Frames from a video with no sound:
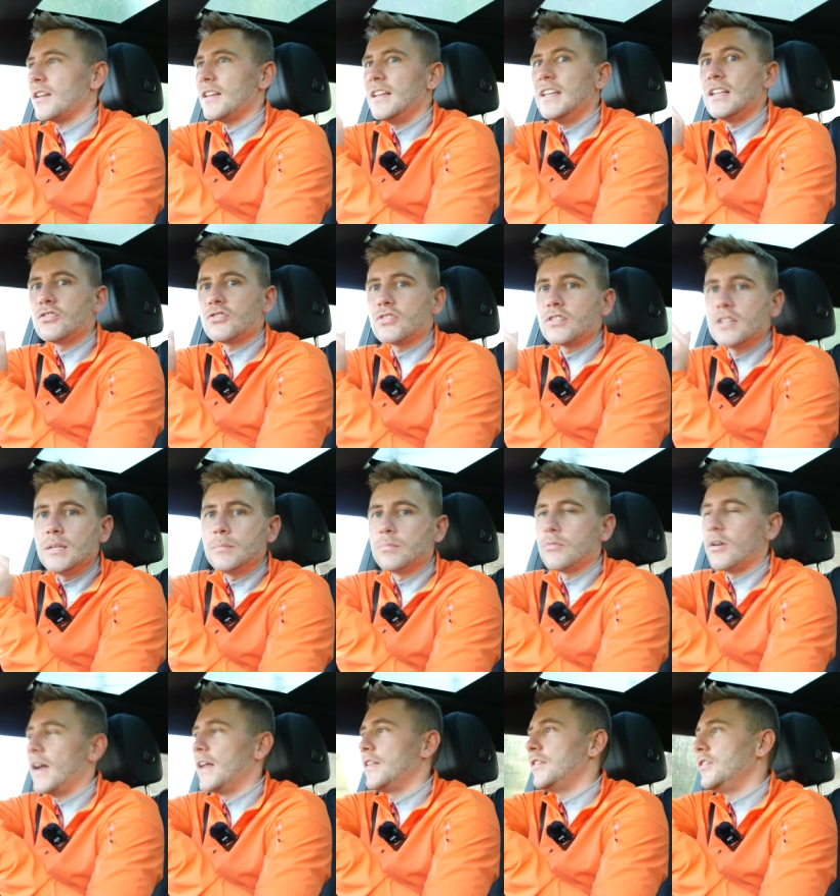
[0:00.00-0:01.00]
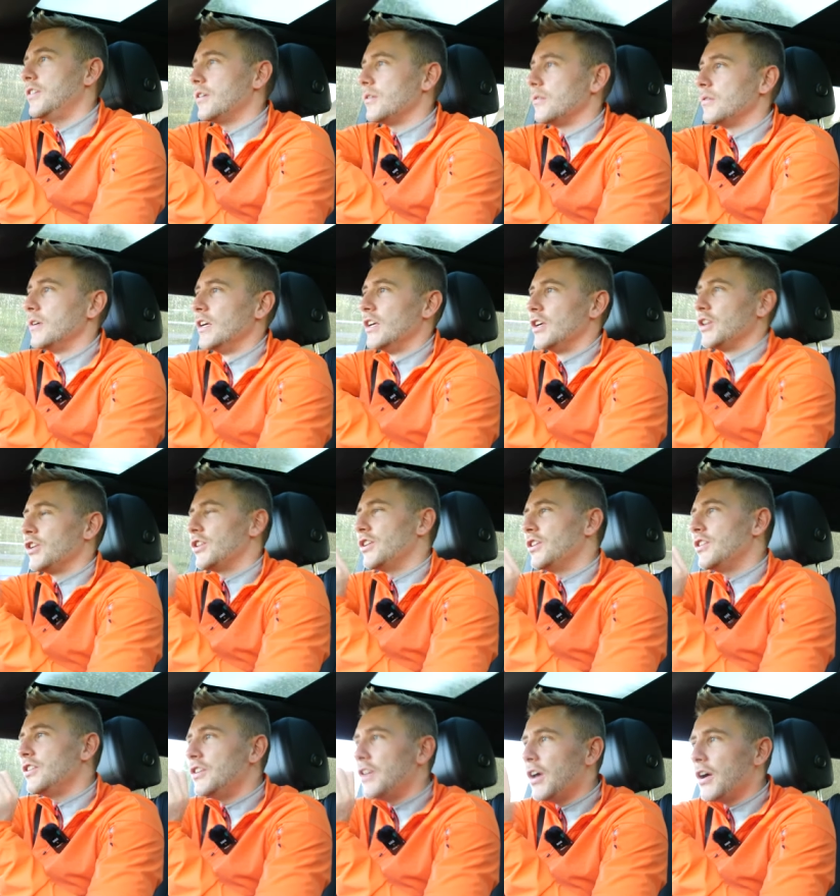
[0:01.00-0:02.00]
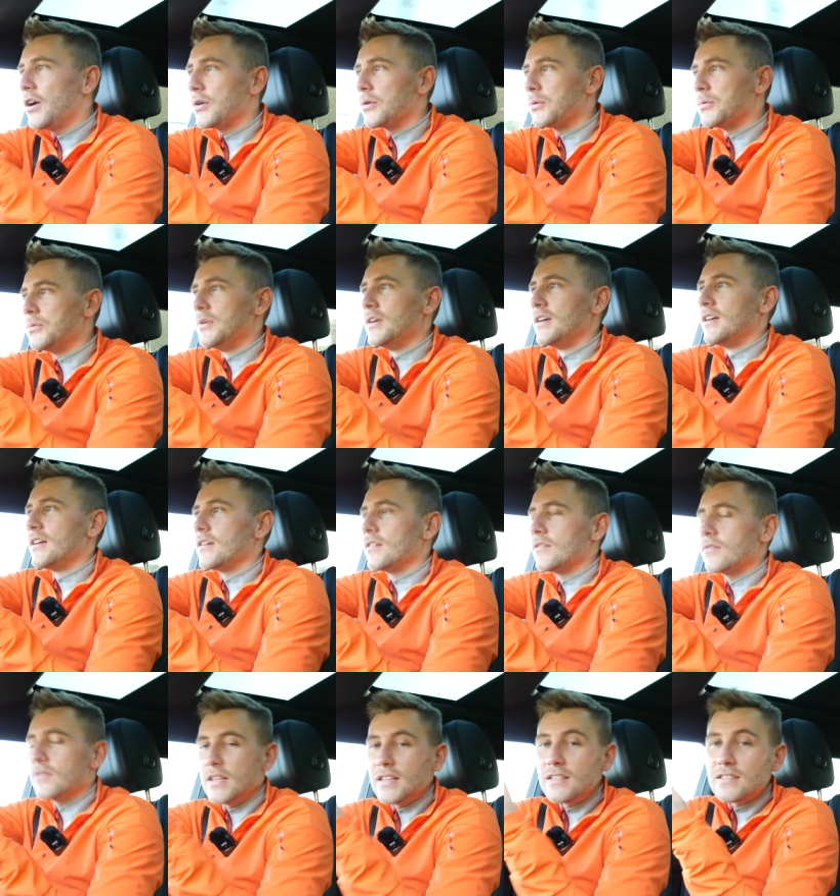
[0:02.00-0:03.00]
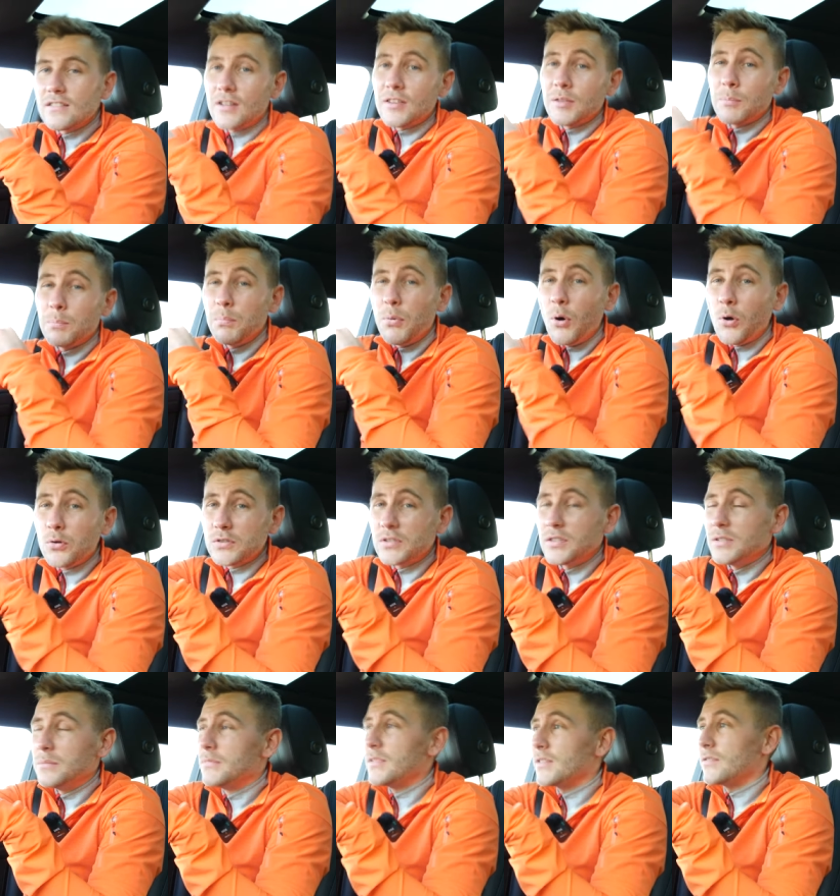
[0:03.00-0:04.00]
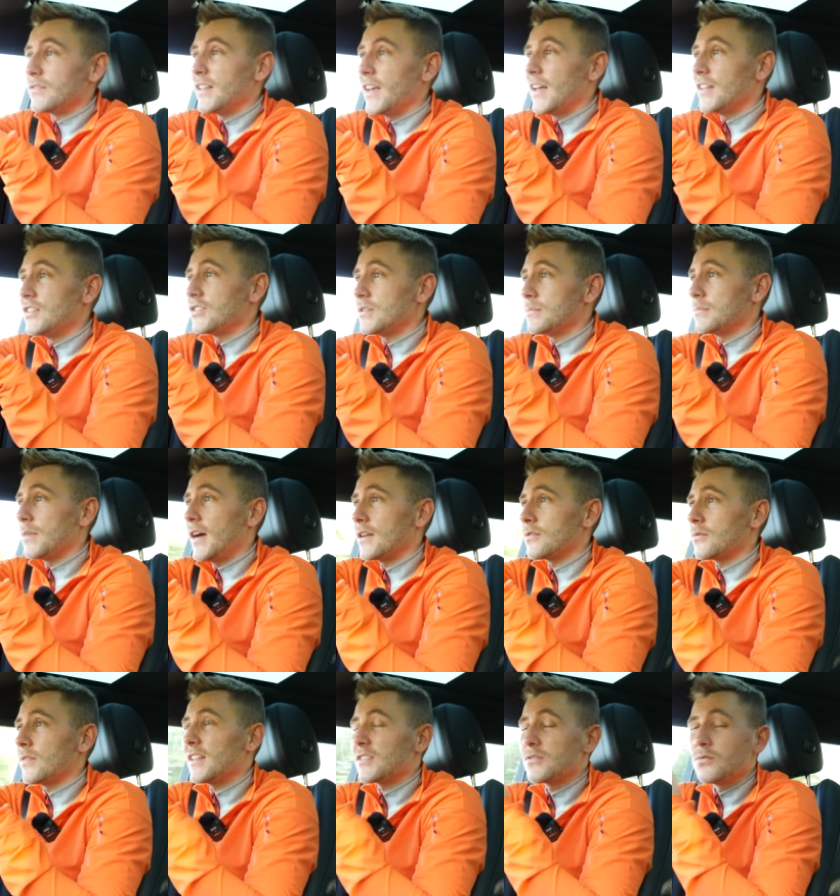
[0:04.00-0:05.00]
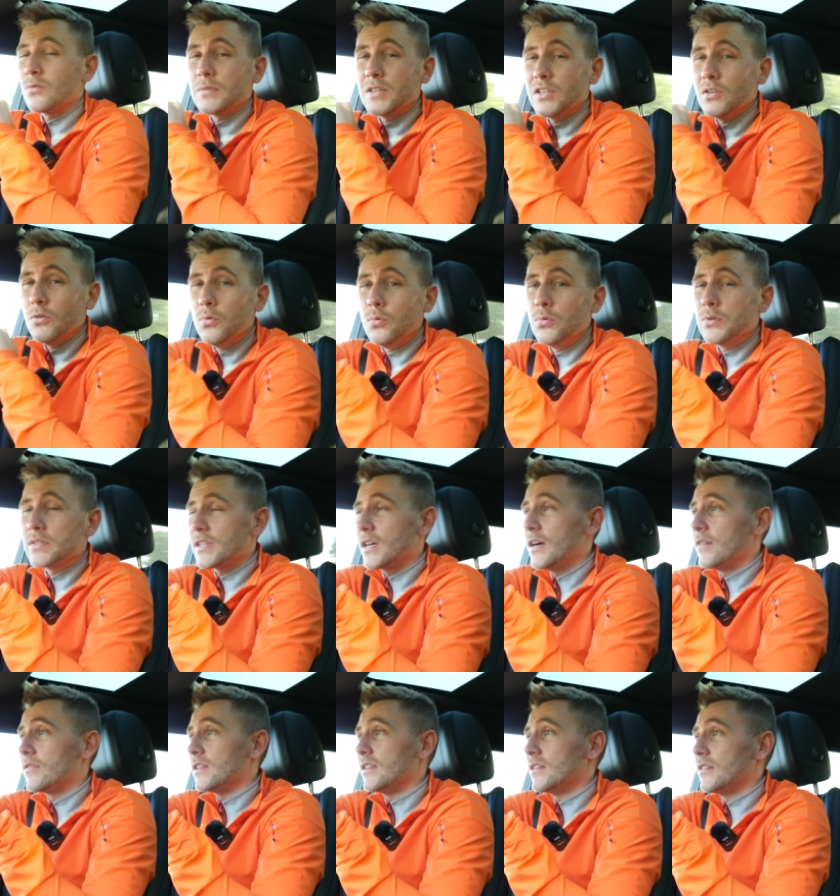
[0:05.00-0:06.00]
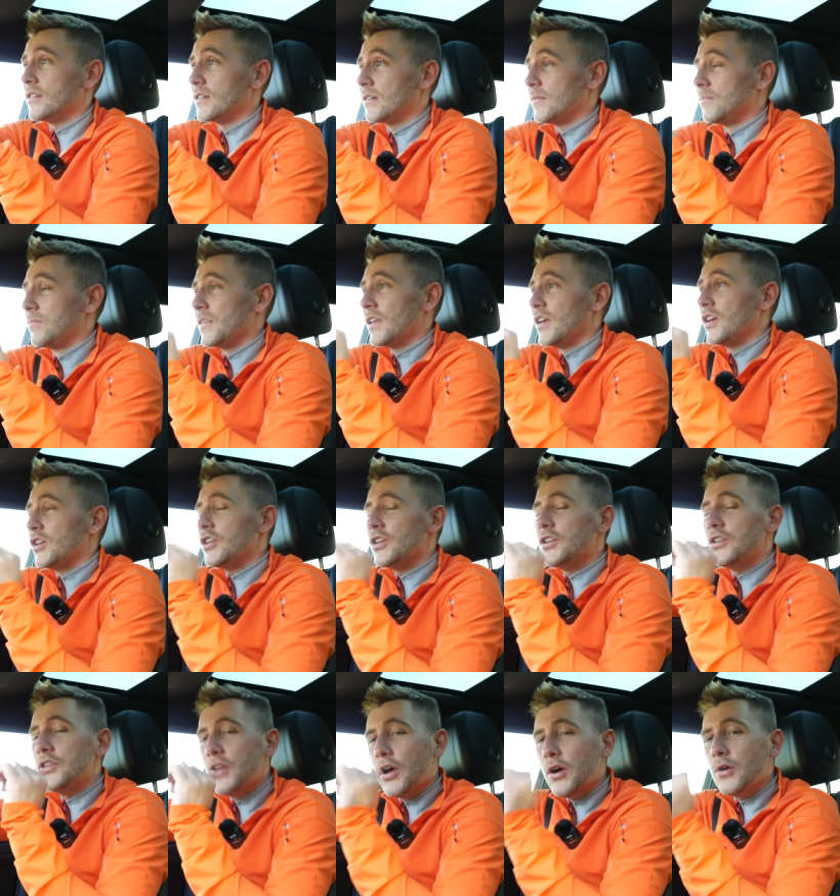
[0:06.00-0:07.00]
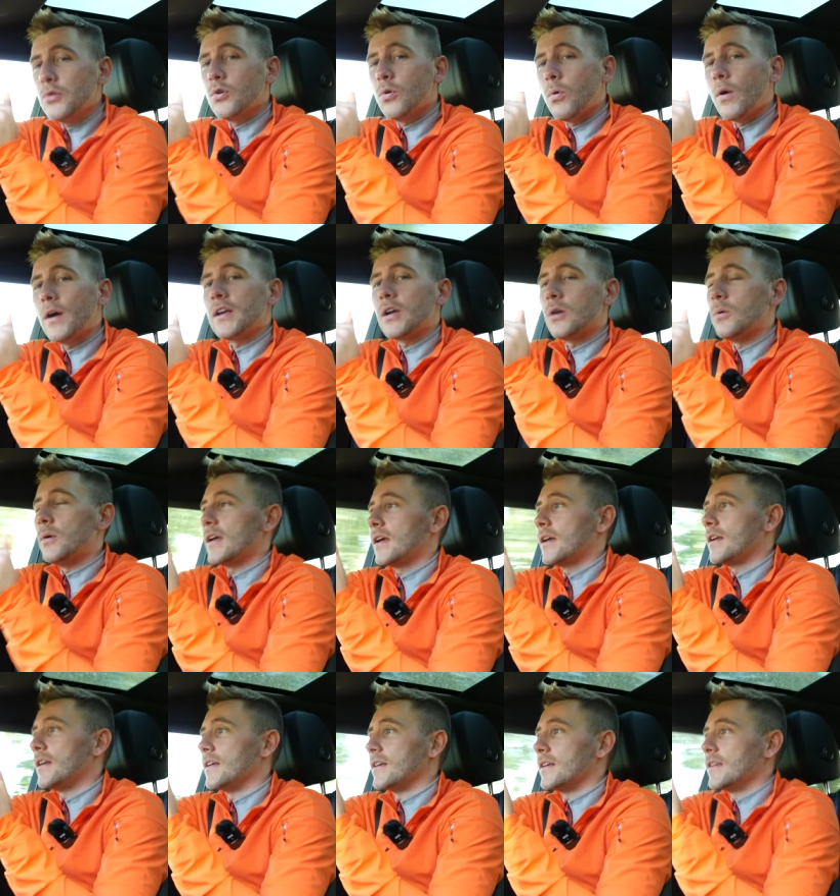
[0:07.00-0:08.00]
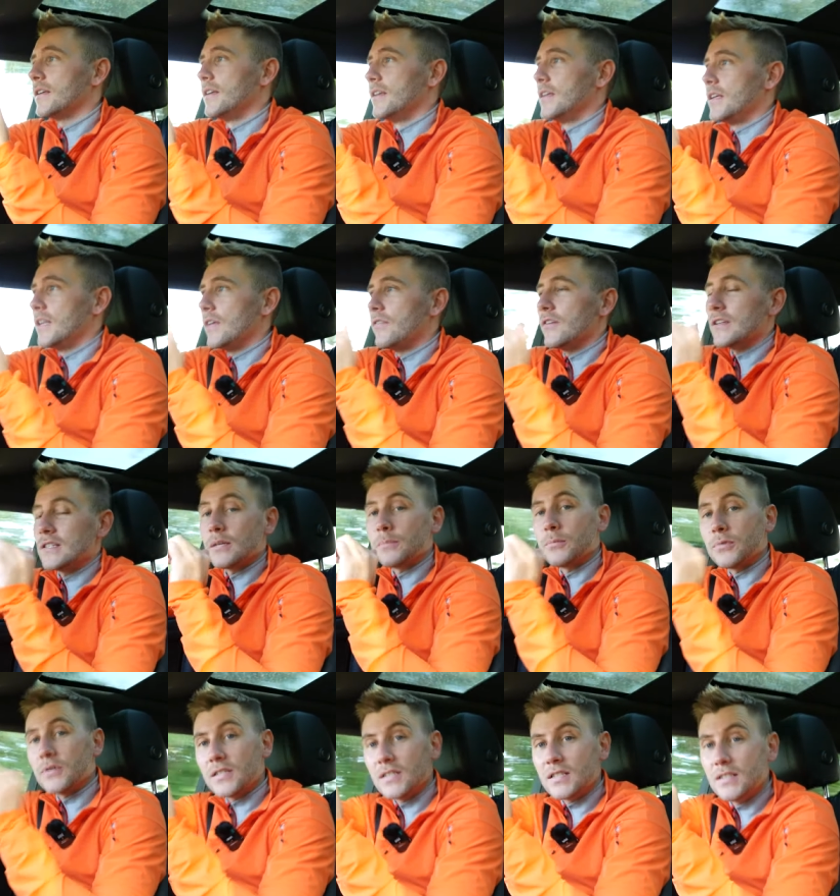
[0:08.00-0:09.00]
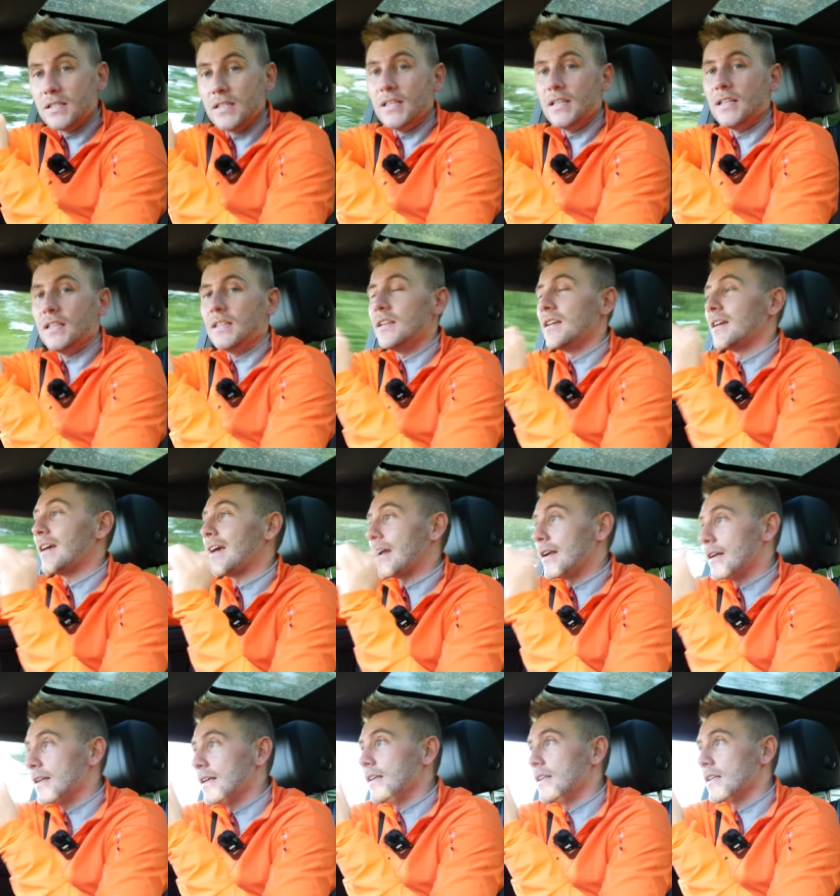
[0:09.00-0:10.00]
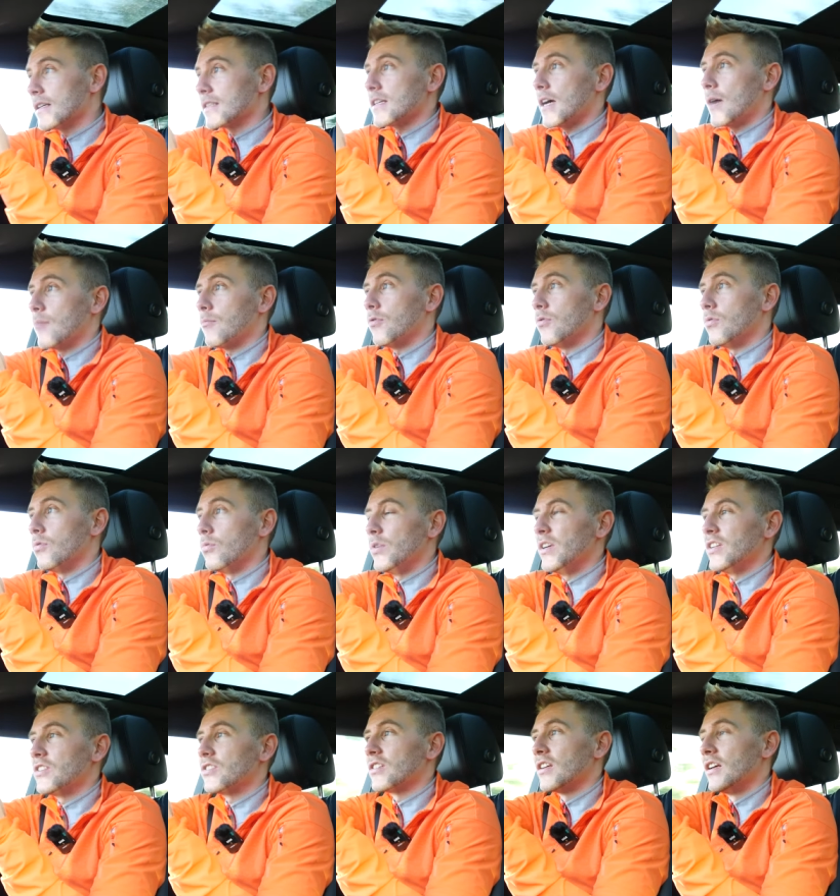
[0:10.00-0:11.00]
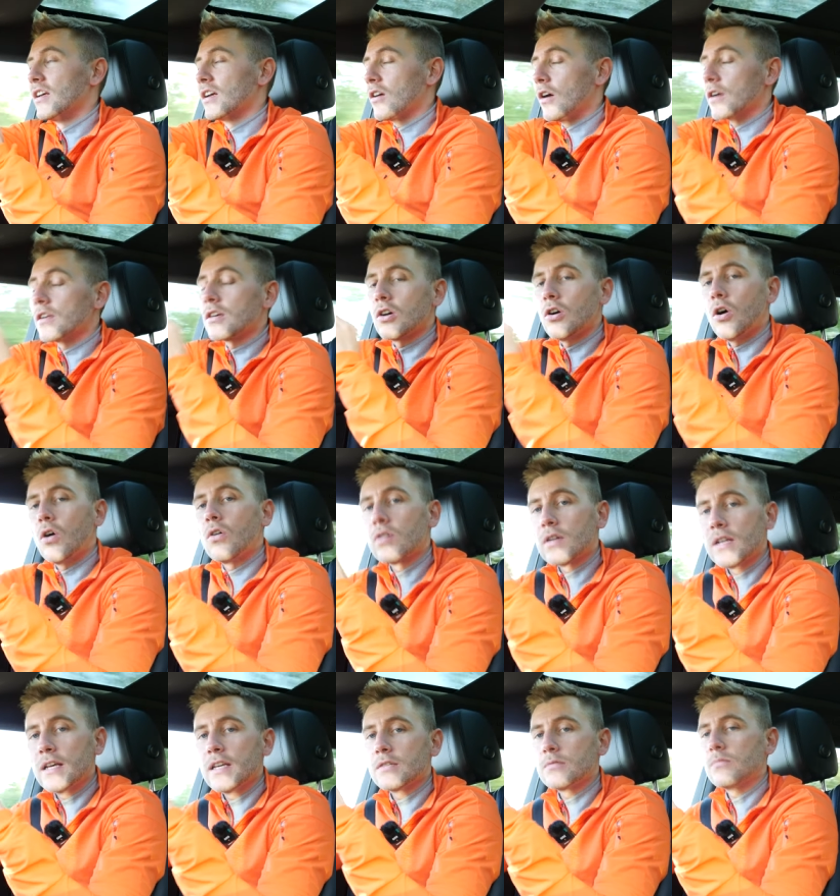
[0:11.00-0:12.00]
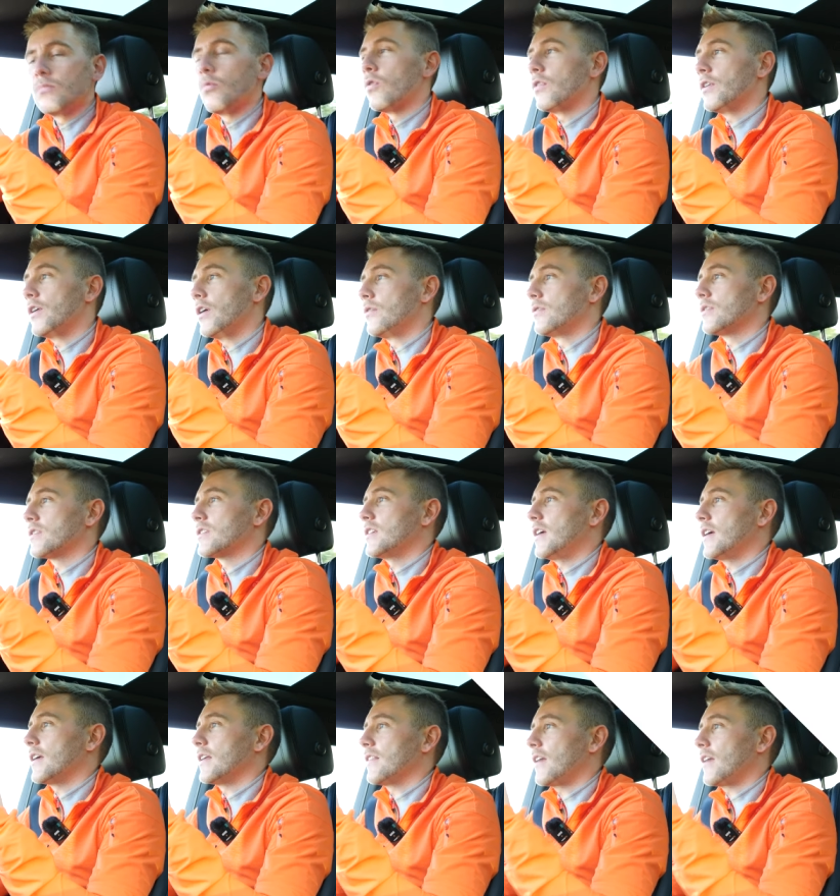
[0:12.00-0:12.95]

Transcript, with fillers: literally brand new, you know things like the bottom of the engine panel, that's normally always covered in dirt. You know quite quickly if it's a pristine, clean example, which kind of correlates with what the owner's saying.